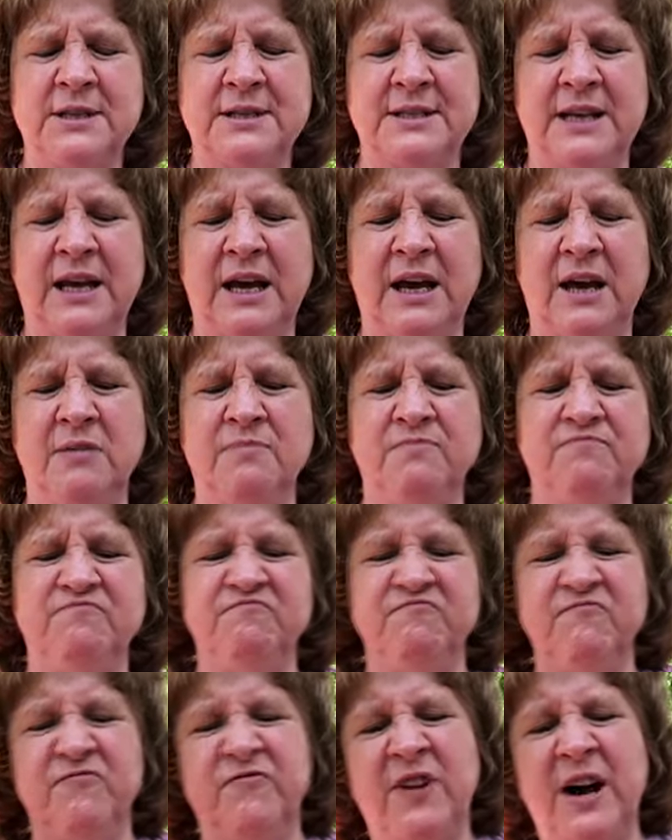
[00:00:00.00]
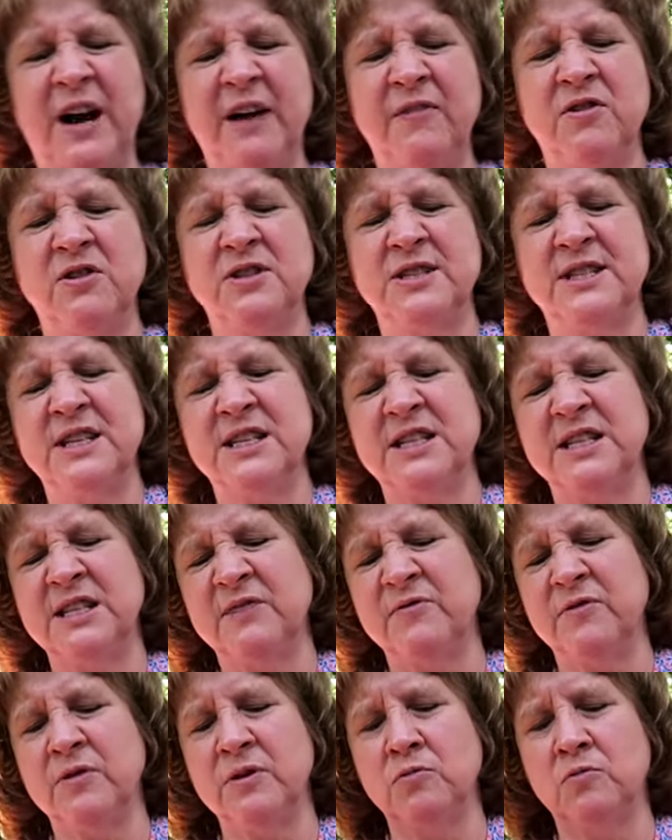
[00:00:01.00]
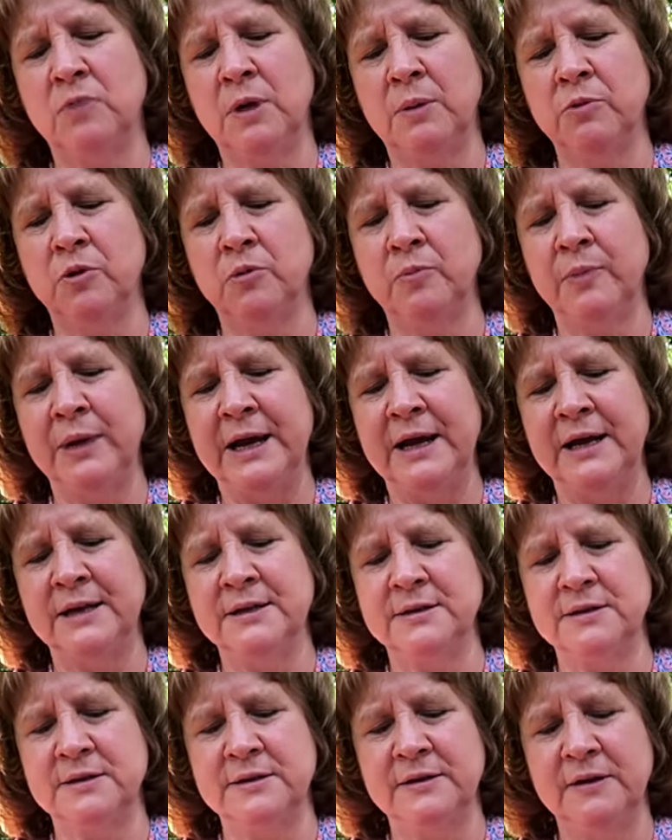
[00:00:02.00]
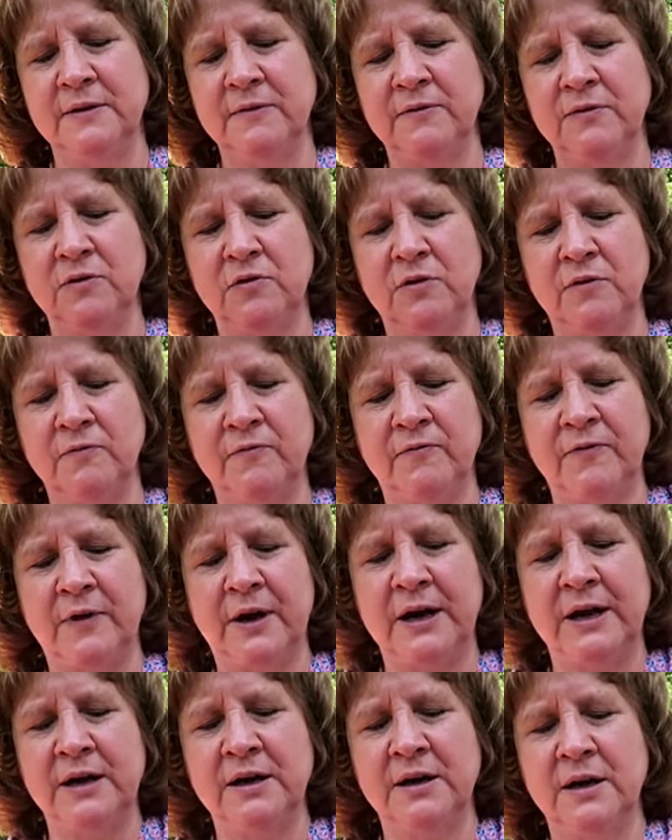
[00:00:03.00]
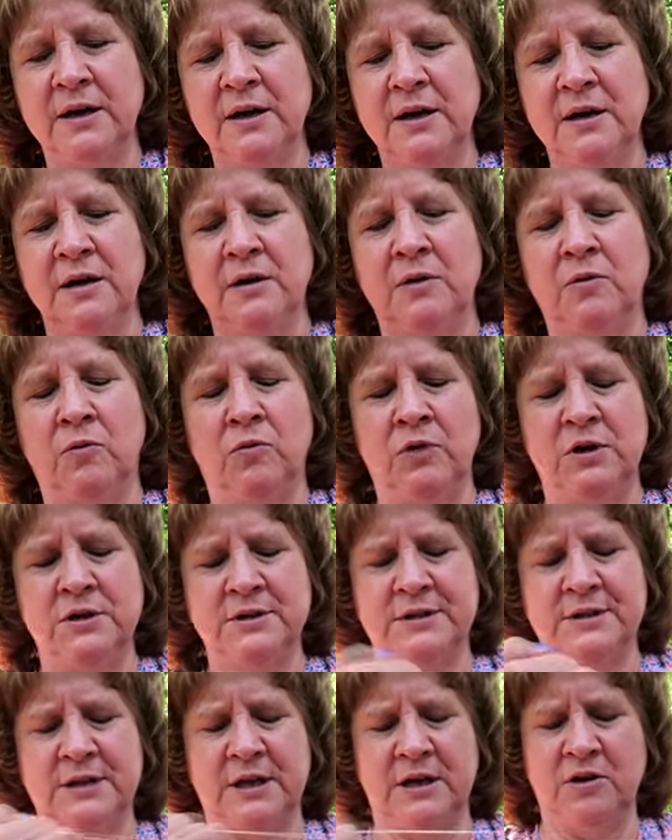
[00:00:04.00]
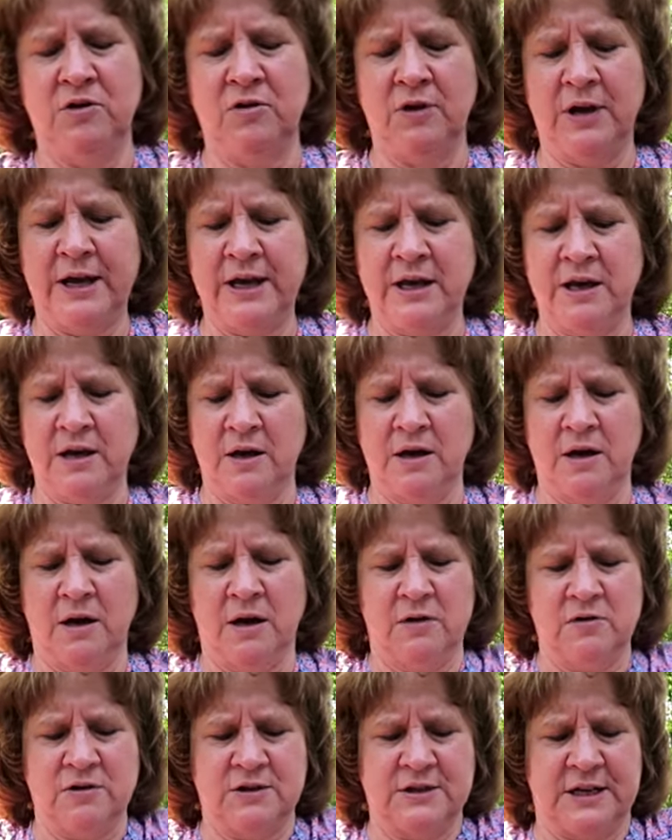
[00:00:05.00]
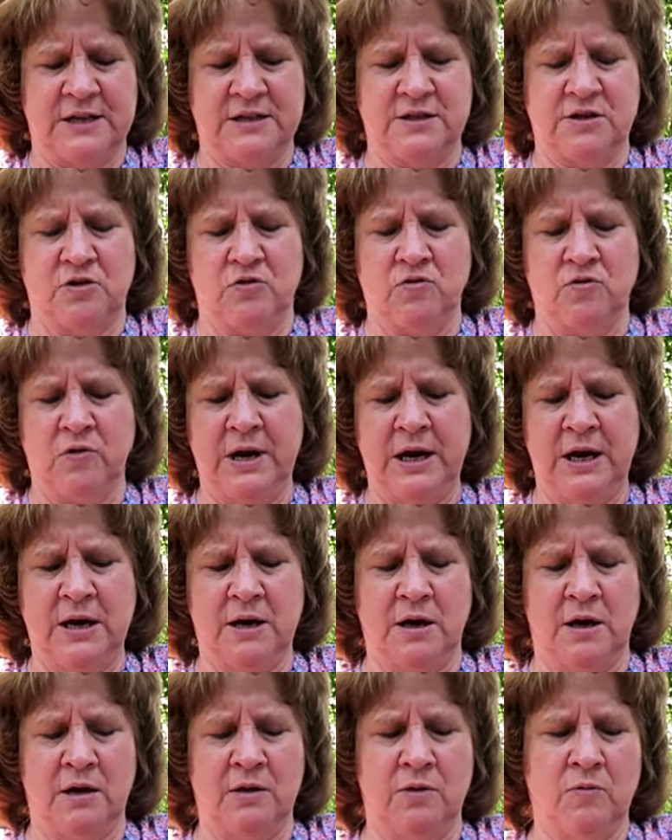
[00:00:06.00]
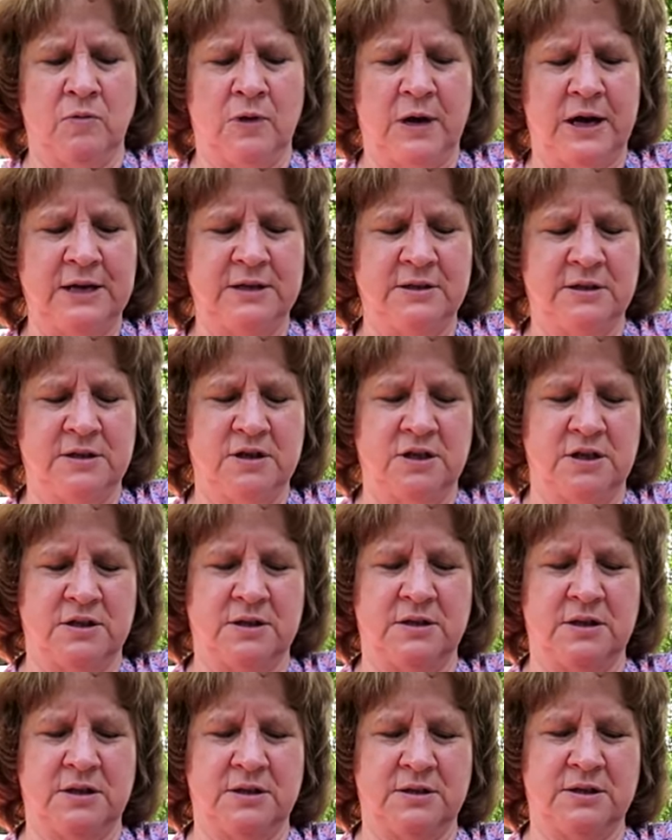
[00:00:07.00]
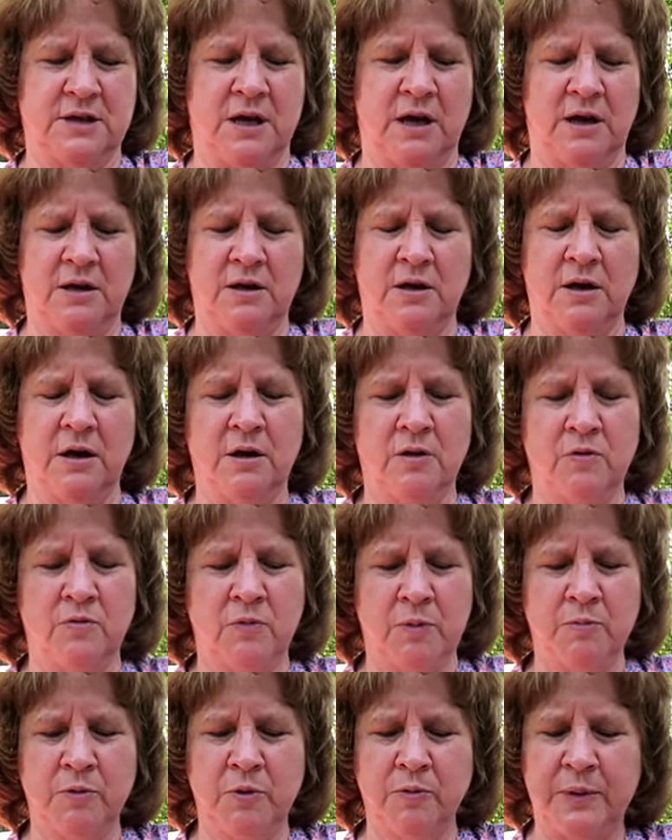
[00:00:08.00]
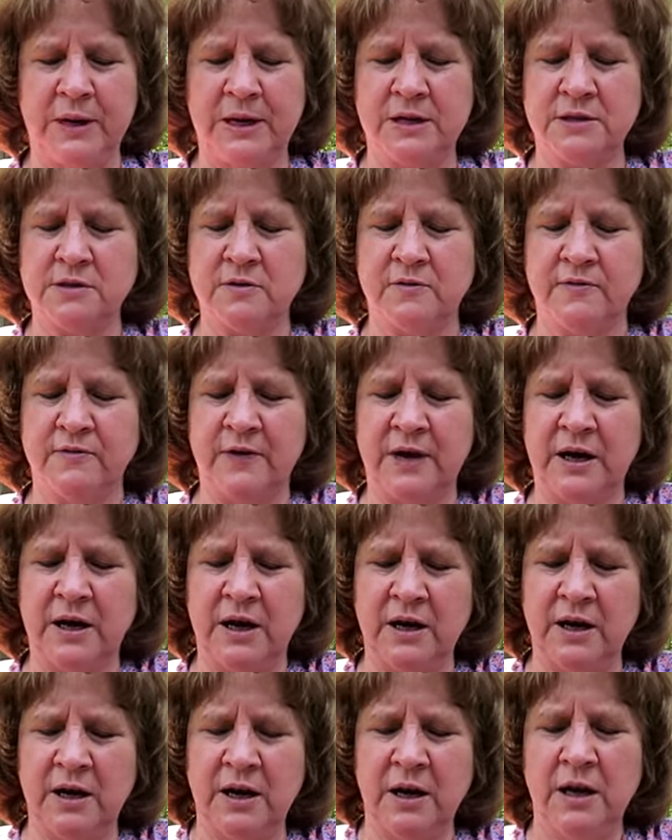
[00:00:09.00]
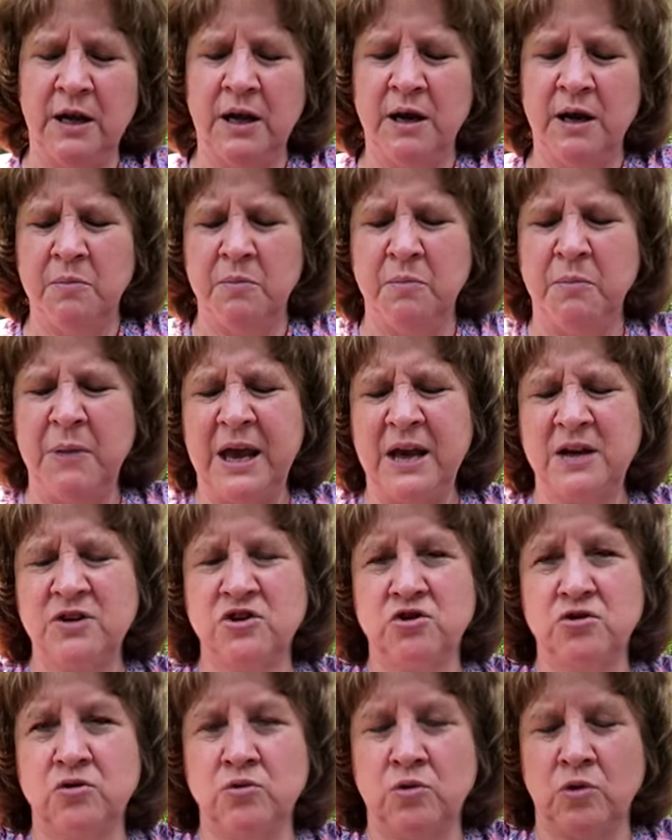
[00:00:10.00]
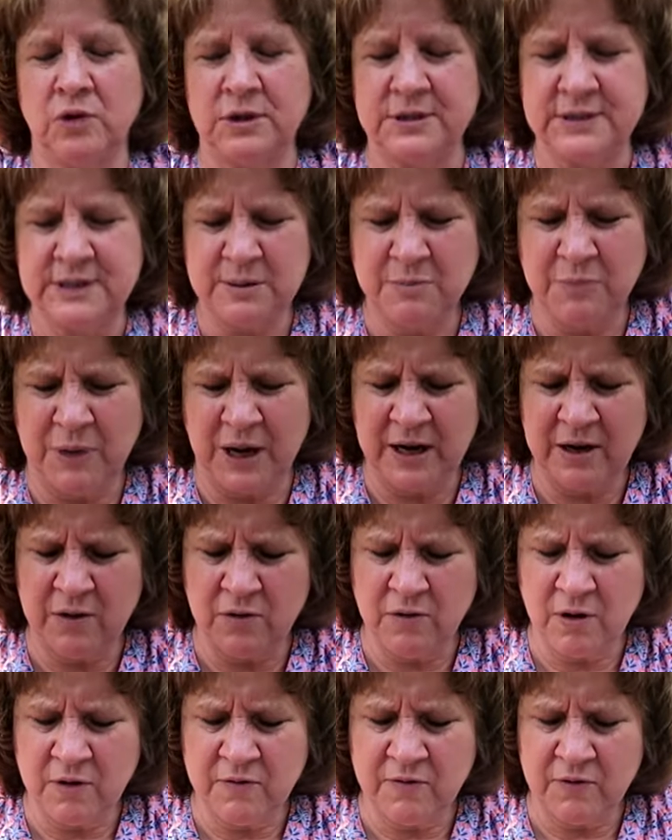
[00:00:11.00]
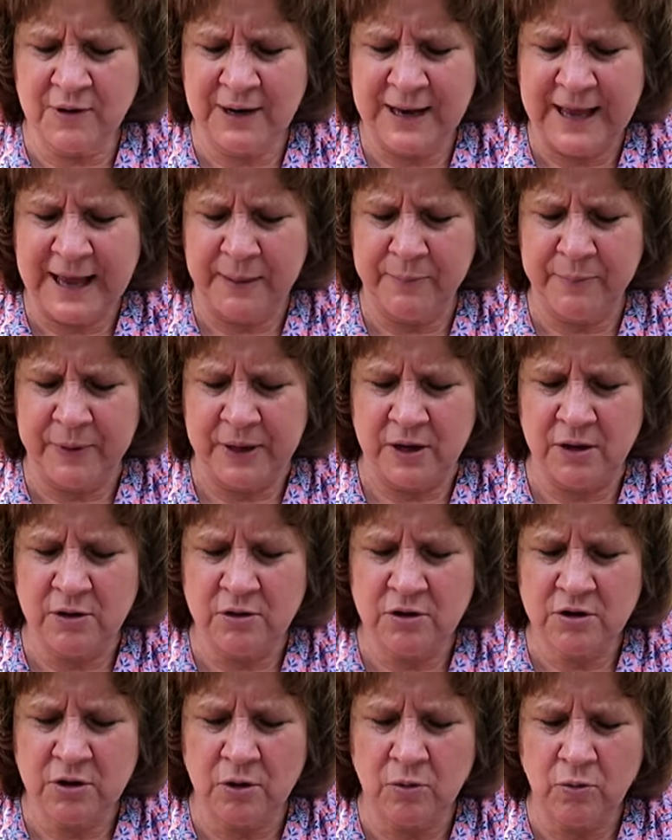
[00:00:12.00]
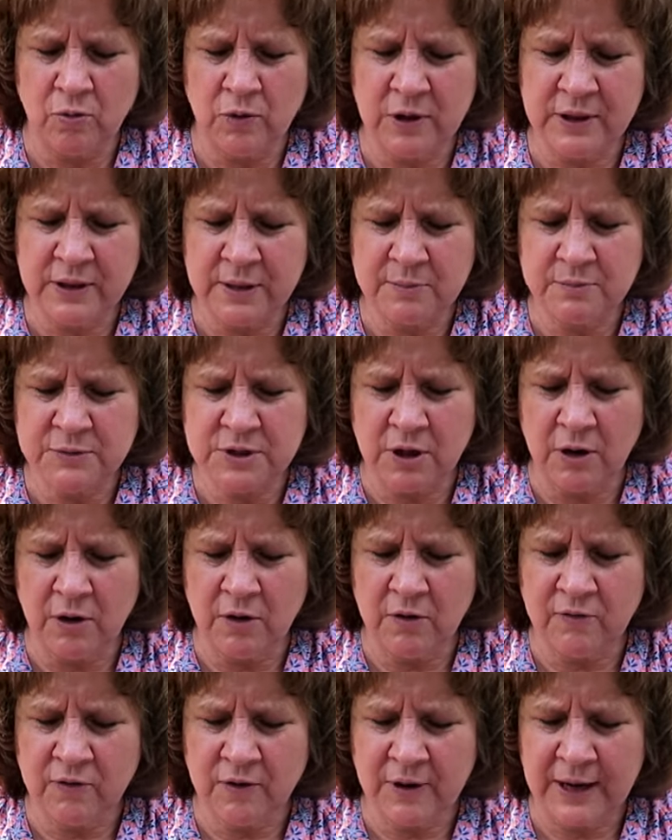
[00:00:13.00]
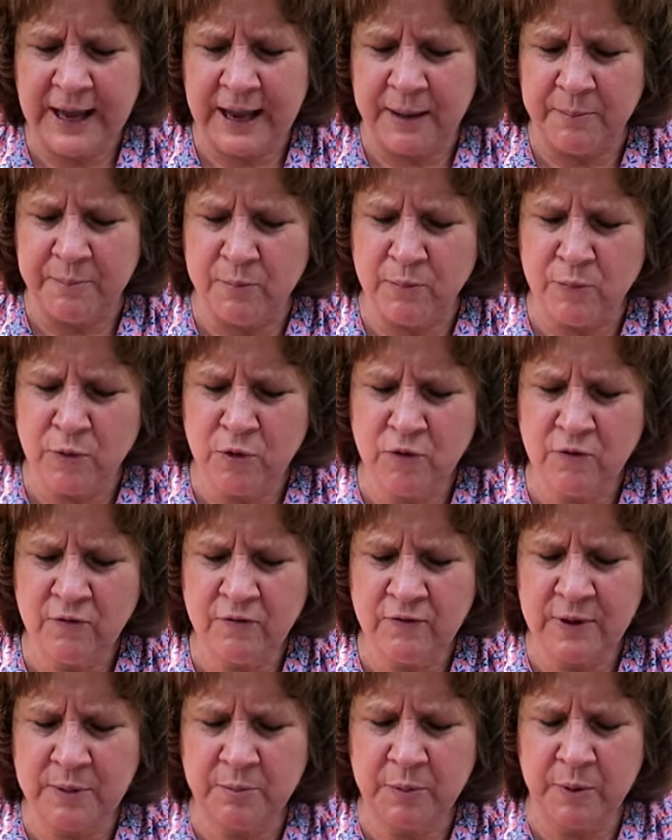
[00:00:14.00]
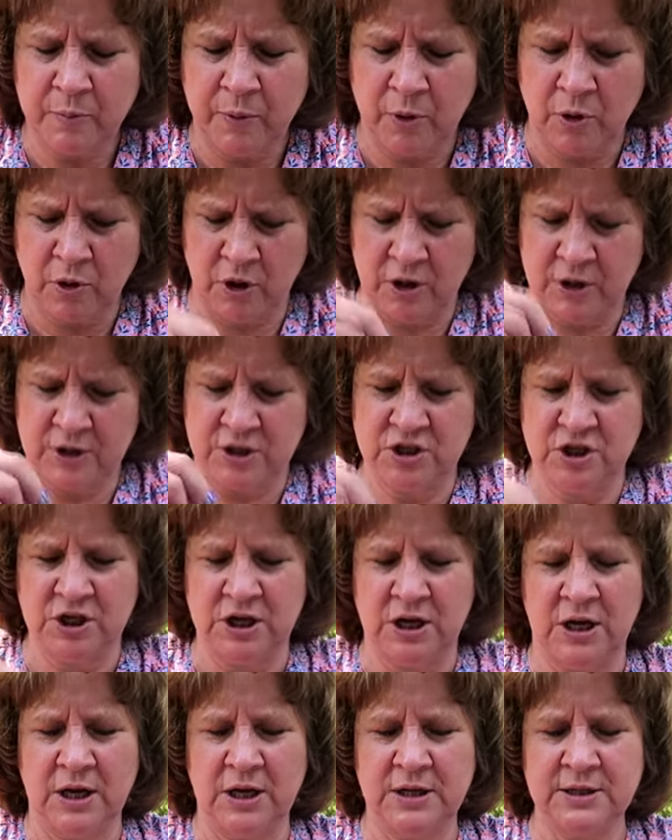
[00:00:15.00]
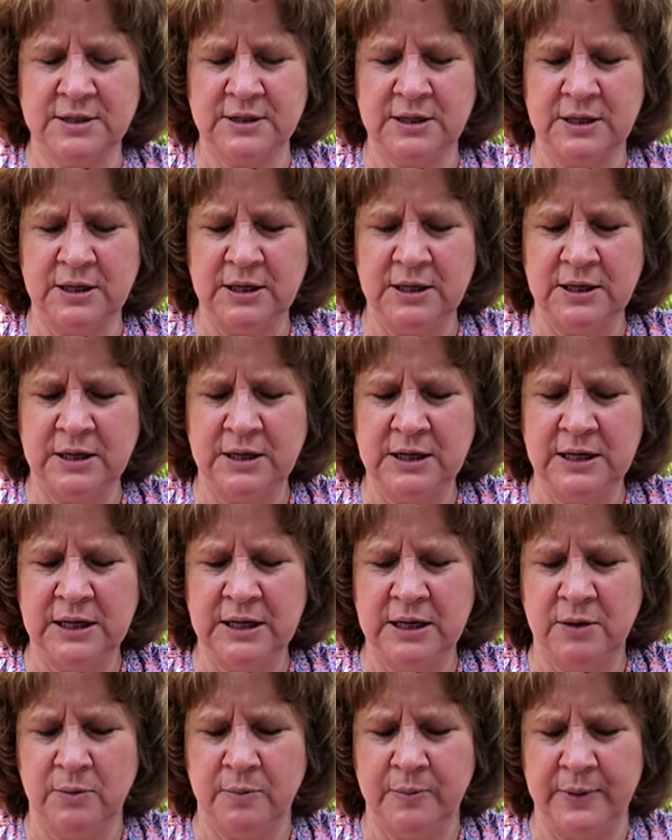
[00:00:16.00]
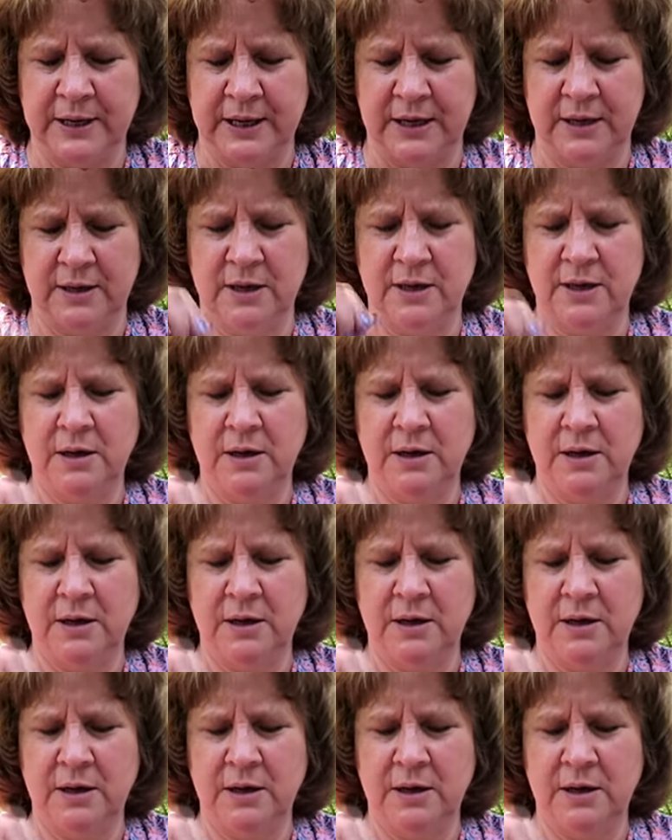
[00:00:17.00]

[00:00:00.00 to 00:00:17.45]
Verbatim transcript: would say, five or six different rubber bands. If you can find ones that you like in colors, that's great. Otherwise, just the solid color rubber bands are fine. Make sure, see mine are overlapping. You don't want them to overlap. Move them apart just a little bit.